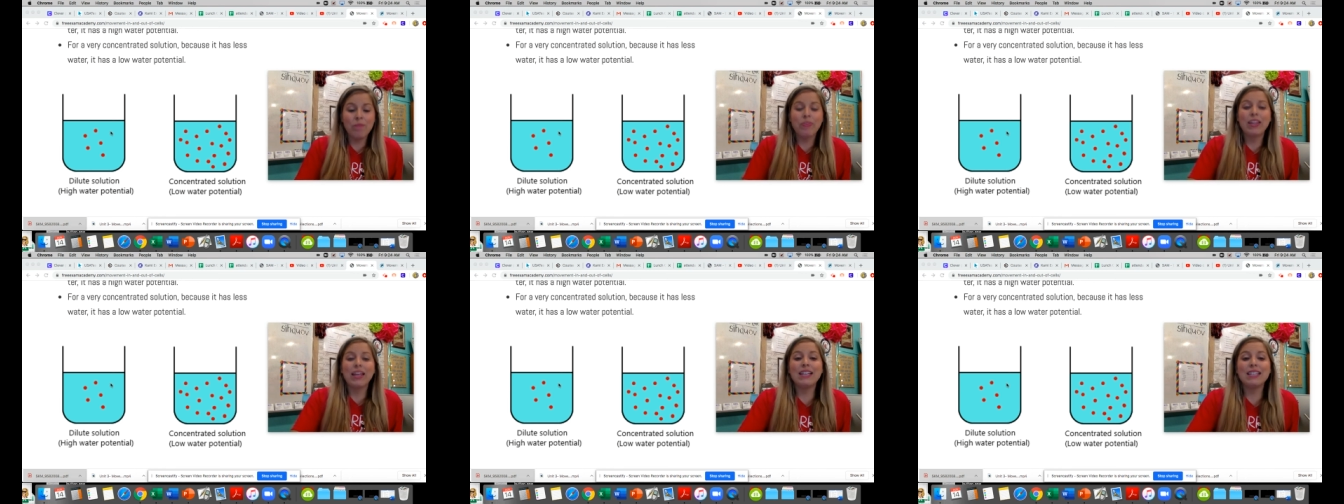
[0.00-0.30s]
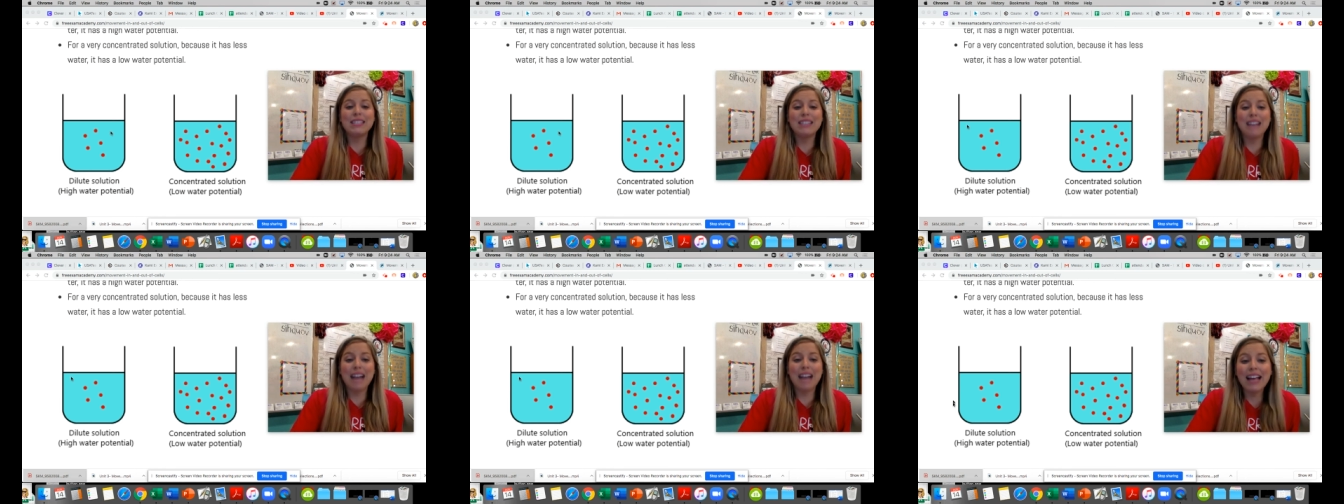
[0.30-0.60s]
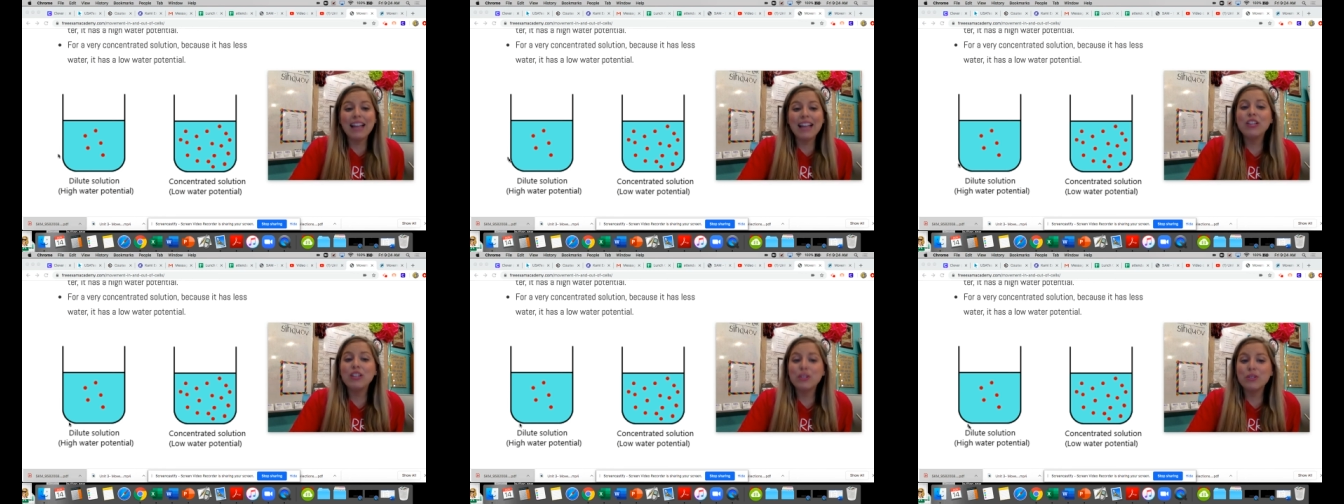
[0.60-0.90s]
a
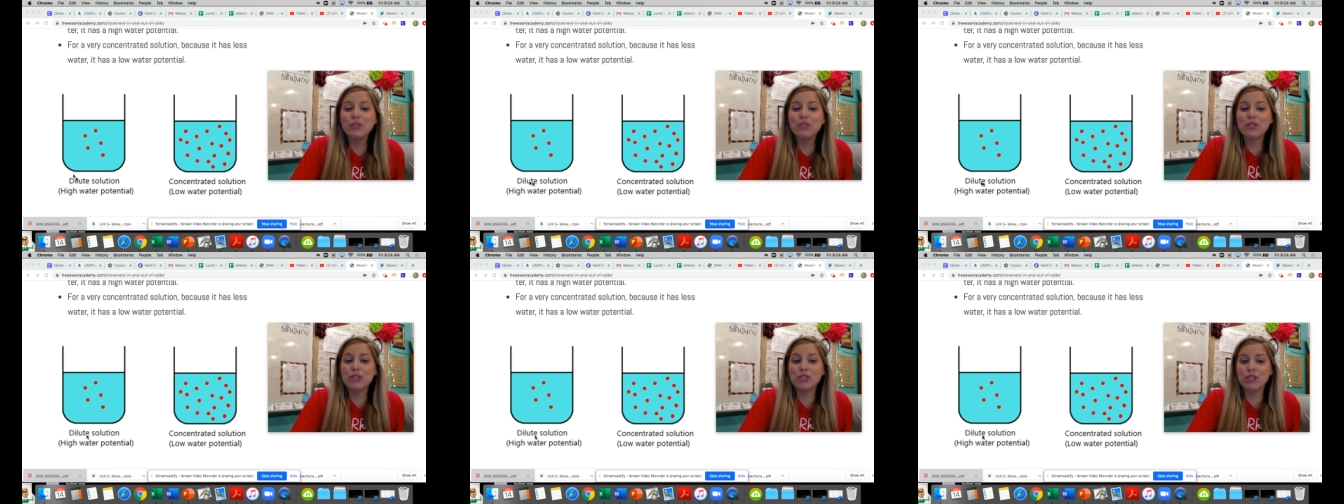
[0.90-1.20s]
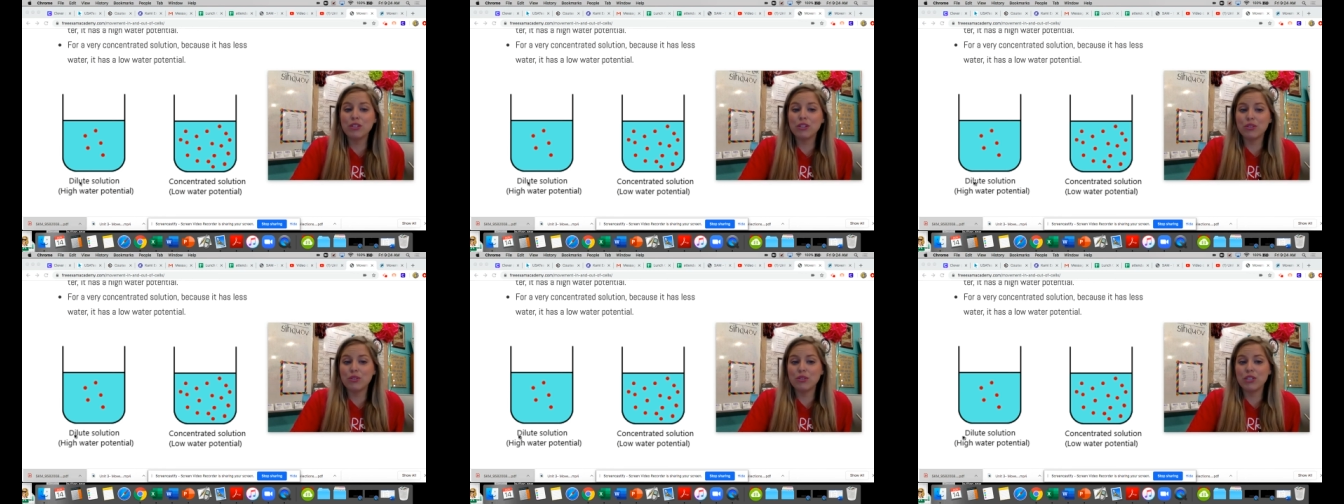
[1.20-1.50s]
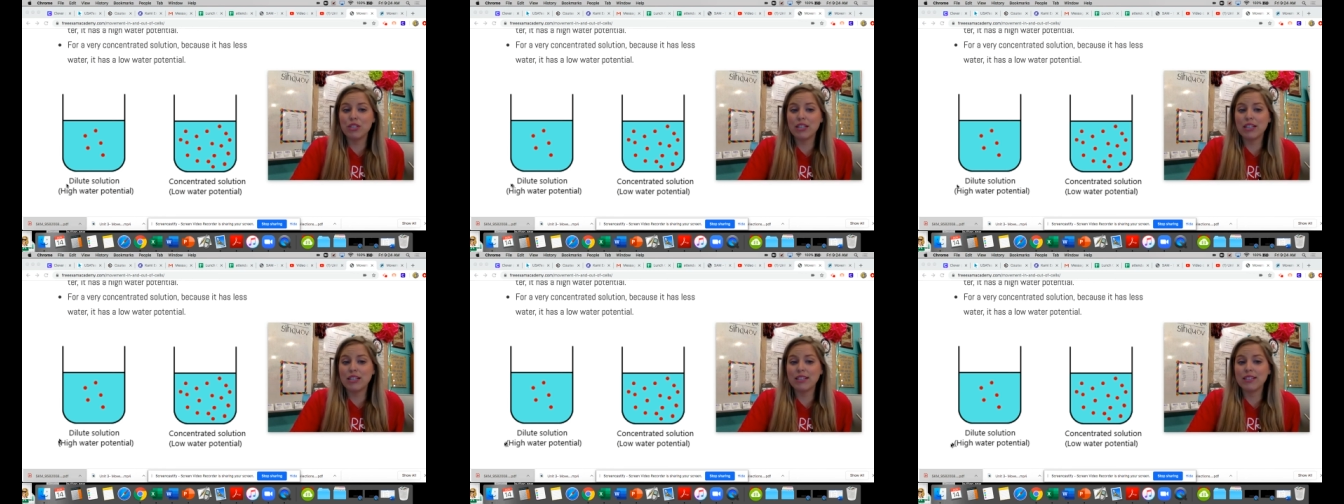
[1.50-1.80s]
dilute
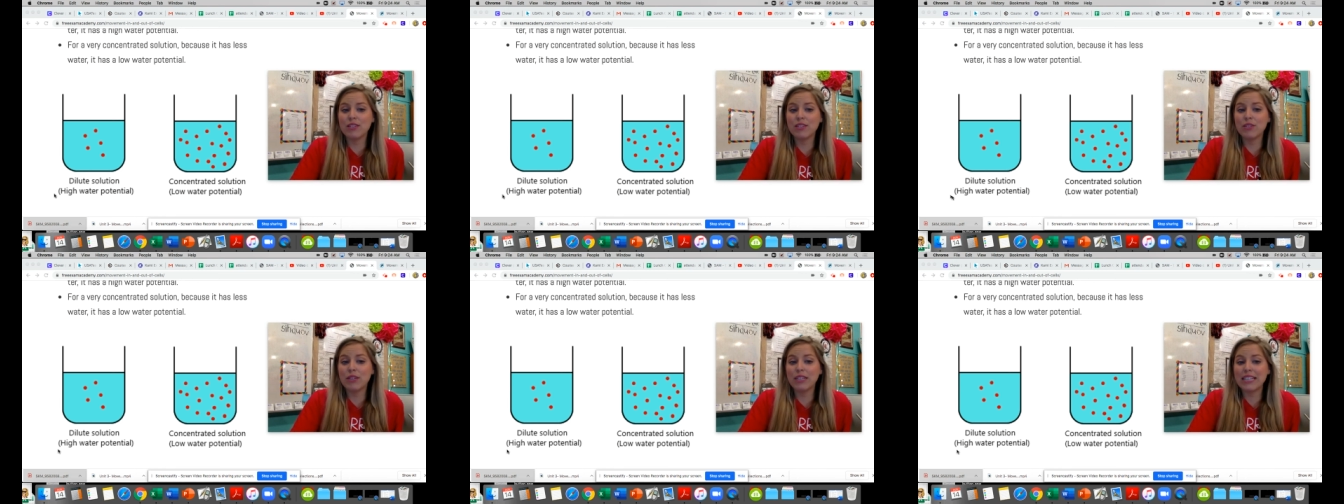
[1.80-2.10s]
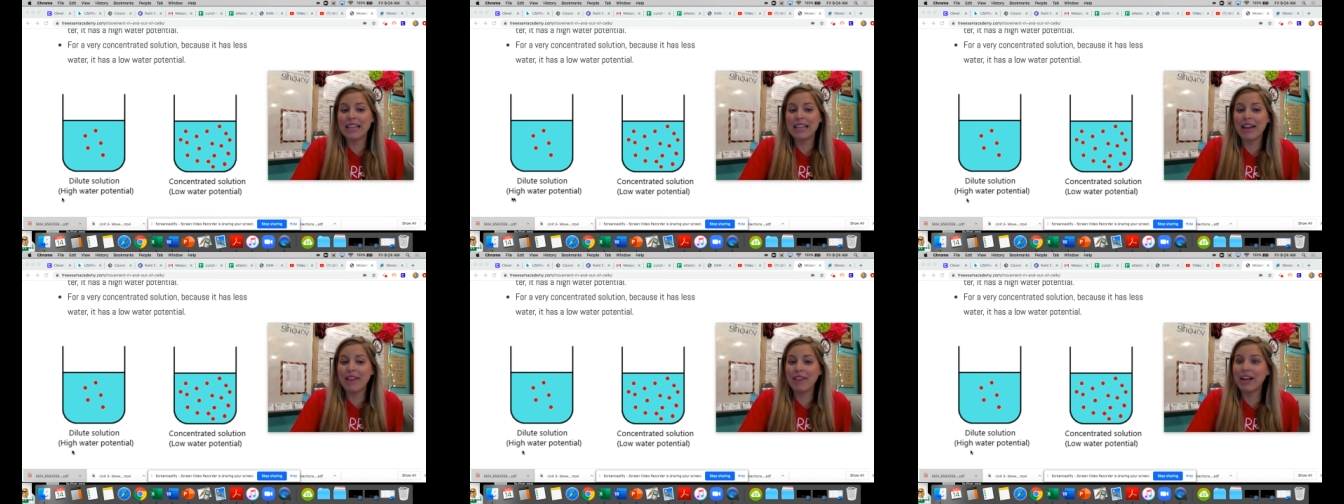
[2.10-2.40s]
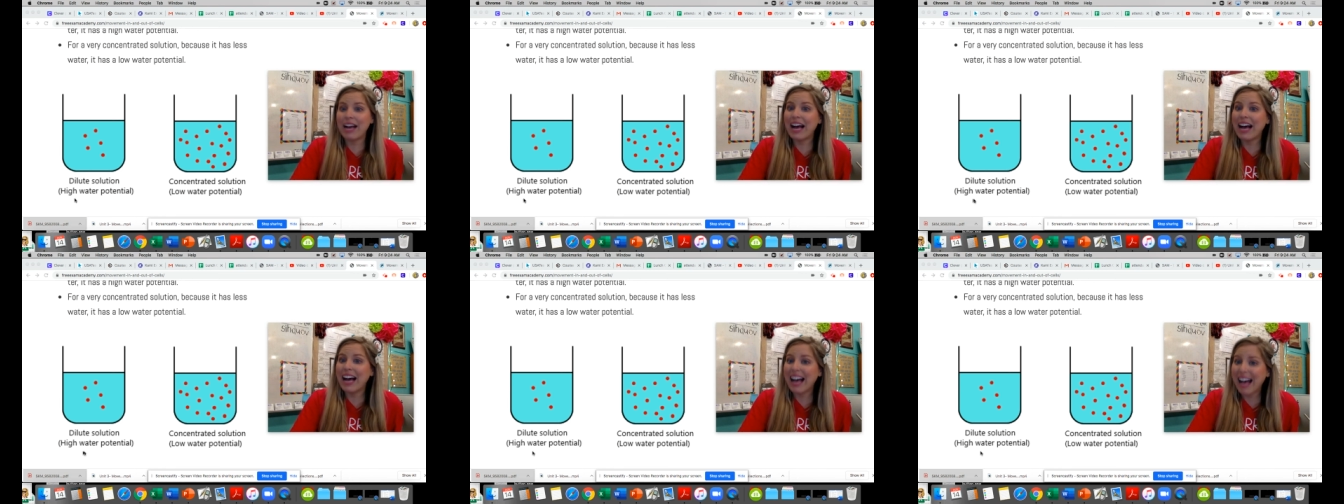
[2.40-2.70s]
solution is going to have a
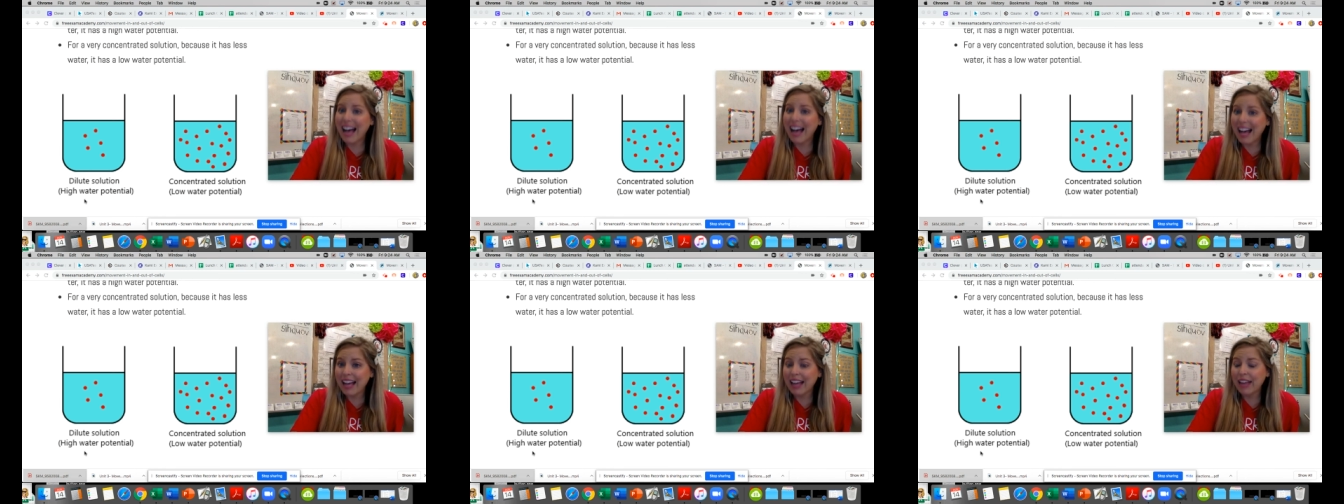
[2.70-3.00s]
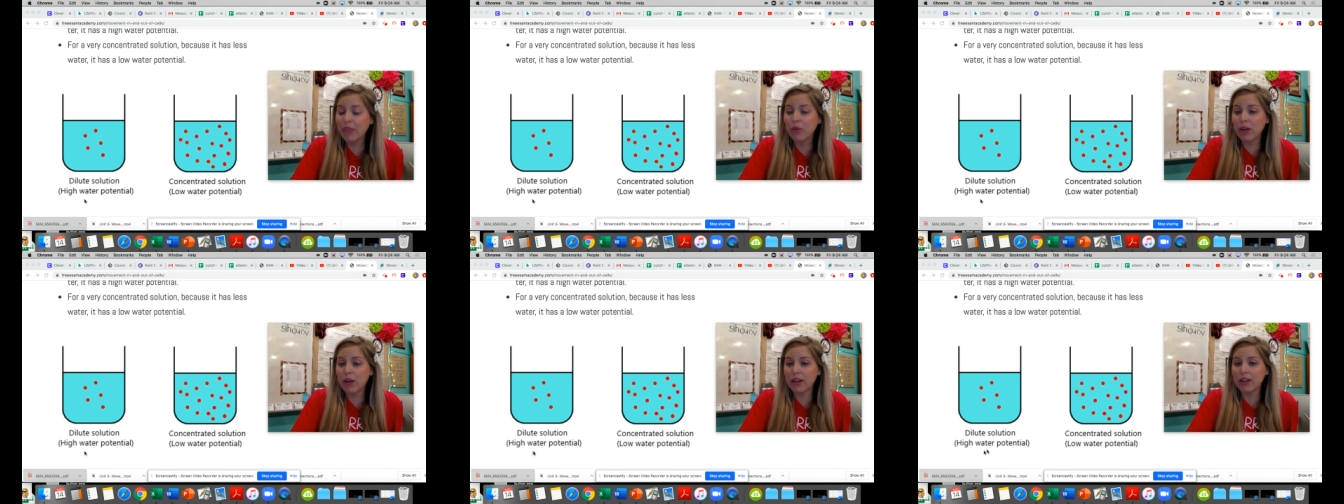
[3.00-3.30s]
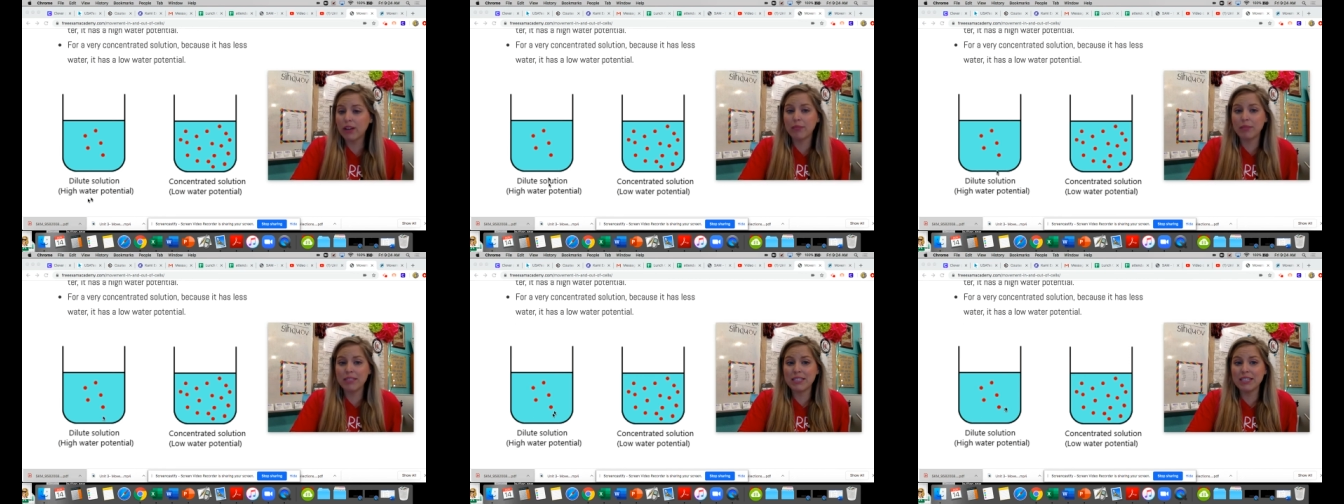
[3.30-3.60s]
high
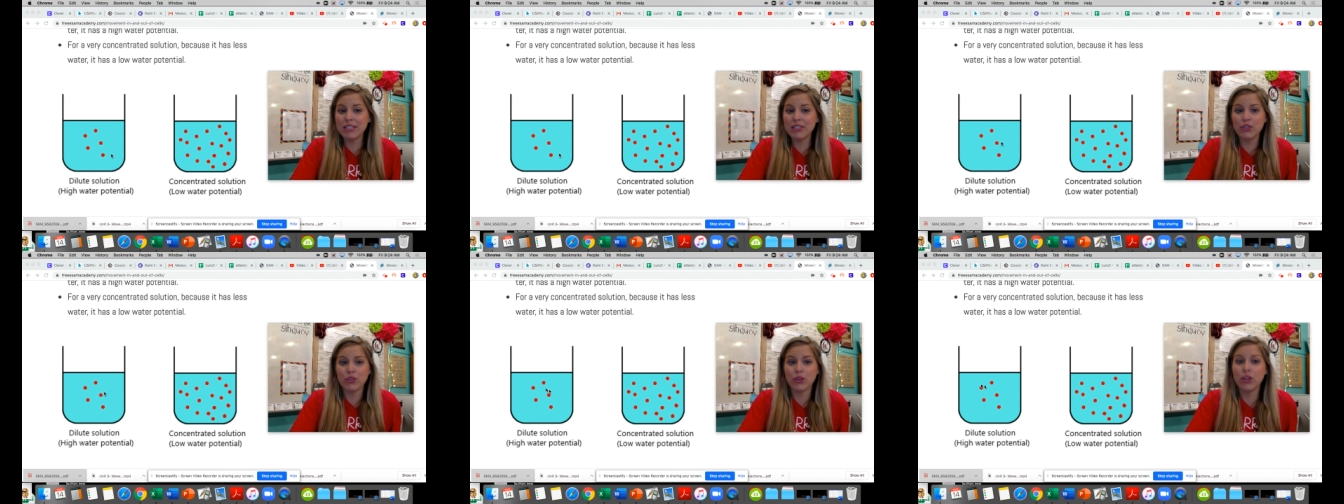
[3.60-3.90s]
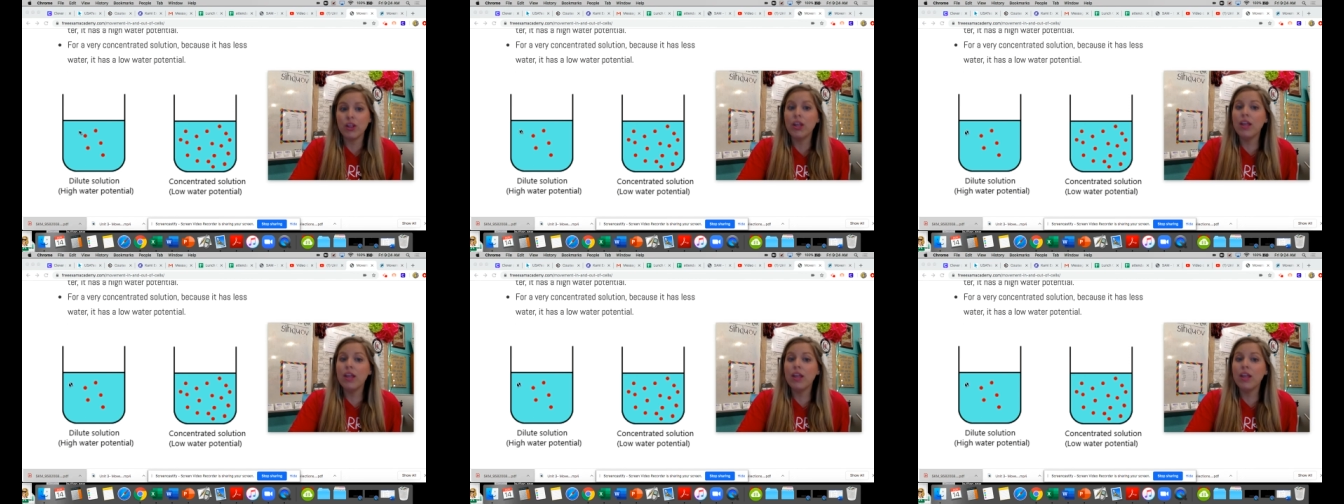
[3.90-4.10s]
water potential.